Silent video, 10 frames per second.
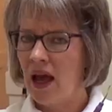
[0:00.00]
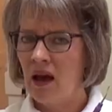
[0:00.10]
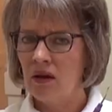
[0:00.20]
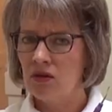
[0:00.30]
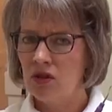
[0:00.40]

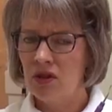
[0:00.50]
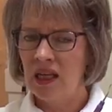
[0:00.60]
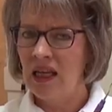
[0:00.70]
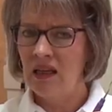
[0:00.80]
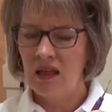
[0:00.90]
out to
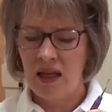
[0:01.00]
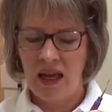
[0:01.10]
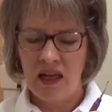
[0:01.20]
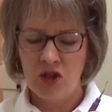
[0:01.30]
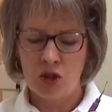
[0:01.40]
the end of
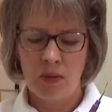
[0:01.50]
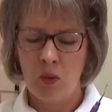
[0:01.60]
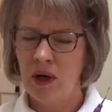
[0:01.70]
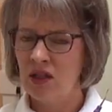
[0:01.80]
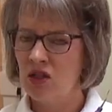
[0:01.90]
that
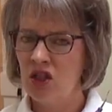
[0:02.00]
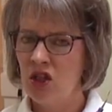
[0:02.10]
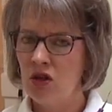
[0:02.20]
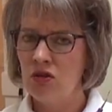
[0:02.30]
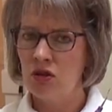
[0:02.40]
instrument where it's
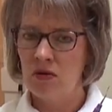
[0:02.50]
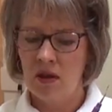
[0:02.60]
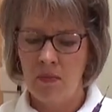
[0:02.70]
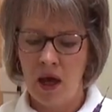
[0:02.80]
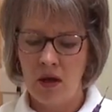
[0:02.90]
used
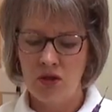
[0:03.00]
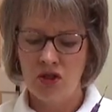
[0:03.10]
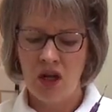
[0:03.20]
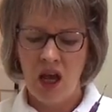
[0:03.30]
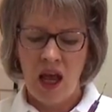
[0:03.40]
the most.